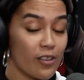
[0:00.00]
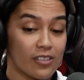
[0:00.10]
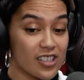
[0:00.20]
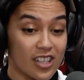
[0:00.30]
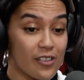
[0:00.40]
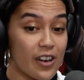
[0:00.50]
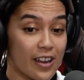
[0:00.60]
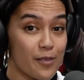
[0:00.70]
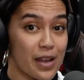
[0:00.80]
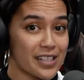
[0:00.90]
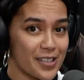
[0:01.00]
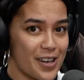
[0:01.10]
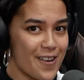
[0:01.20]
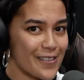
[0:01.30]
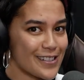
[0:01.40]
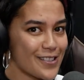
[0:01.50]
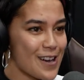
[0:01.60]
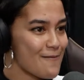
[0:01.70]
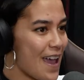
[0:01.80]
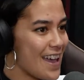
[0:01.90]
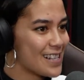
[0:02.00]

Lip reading: just literally on a plastic chair on the street, man.